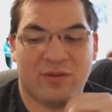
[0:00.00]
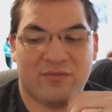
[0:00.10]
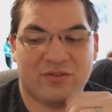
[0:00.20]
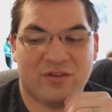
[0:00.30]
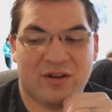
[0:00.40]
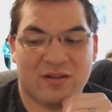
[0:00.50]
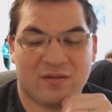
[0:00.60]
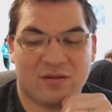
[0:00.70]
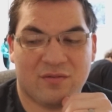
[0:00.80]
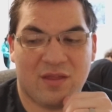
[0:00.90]
that Vegeta
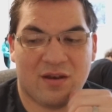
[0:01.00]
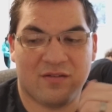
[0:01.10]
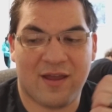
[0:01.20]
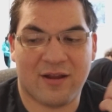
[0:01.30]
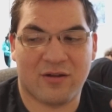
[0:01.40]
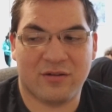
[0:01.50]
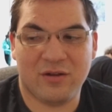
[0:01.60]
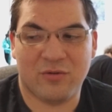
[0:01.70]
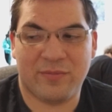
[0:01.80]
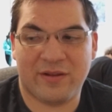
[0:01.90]
hasn't used that attack on
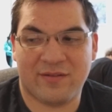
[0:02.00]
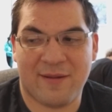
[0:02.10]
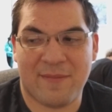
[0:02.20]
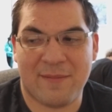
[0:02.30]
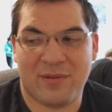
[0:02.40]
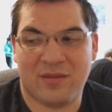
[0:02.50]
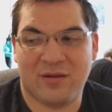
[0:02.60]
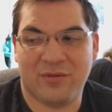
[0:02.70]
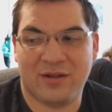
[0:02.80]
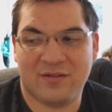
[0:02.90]
you, because that might be the
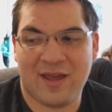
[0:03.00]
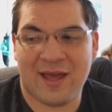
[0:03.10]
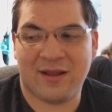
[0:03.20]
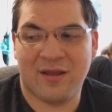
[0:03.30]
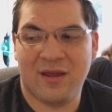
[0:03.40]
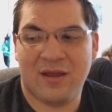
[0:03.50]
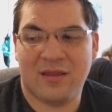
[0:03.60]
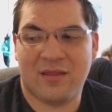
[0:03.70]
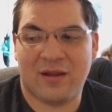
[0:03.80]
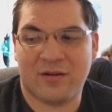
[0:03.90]
only attack
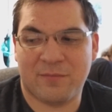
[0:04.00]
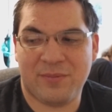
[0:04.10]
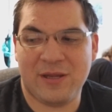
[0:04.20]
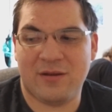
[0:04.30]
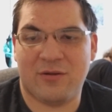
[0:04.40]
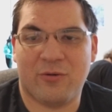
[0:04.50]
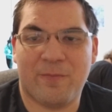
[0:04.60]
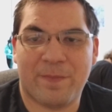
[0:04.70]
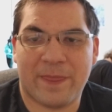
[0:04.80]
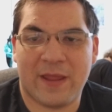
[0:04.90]
that could beat you.
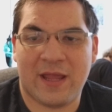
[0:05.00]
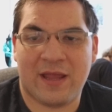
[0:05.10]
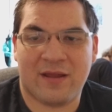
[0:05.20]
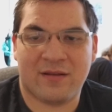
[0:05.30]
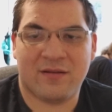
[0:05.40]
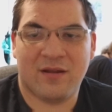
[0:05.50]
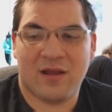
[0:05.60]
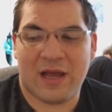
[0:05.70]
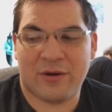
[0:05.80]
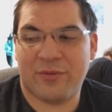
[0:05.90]
And
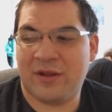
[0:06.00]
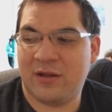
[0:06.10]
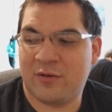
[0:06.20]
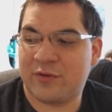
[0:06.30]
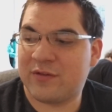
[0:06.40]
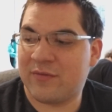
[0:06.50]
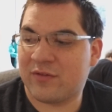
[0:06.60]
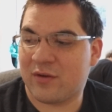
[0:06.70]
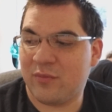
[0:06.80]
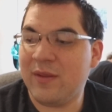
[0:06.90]
I don't think Universe 7 is
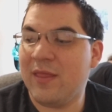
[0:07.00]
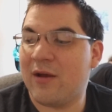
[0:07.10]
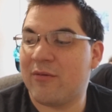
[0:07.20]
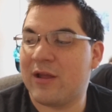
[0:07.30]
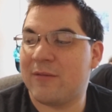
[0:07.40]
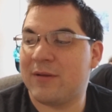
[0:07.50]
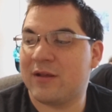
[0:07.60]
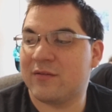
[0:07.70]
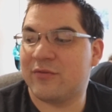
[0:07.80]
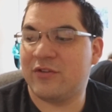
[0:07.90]
going to win that way,
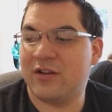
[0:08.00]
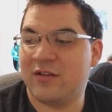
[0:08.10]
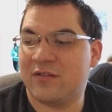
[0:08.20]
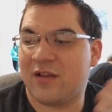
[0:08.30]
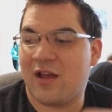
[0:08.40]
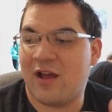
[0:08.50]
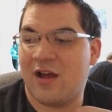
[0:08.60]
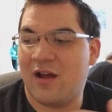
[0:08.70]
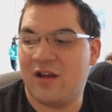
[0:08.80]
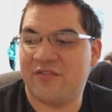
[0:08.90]
because Vegeta's
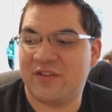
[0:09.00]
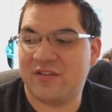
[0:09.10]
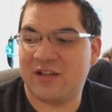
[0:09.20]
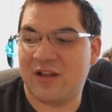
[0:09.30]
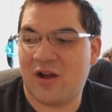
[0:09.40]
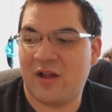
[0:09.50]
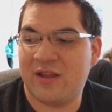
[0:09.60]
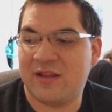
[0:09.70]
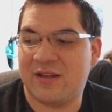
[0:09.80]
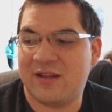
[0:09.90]
obviously
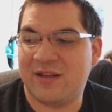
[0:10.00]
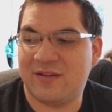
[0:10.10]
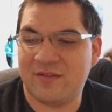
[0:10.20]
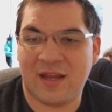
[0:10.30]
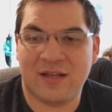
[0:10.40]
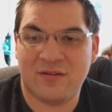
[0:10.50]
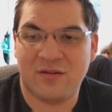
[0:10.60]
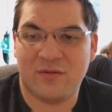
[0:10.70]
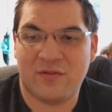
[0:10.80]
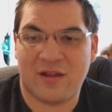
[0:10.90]
not in any state to
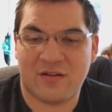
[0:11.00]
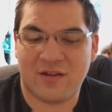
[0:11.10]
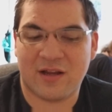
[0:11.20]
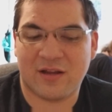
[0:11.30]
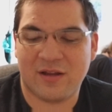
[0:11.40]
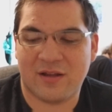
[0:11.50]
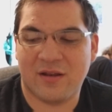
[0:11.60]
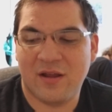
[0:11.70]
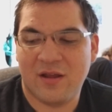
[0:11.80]
use that attack again.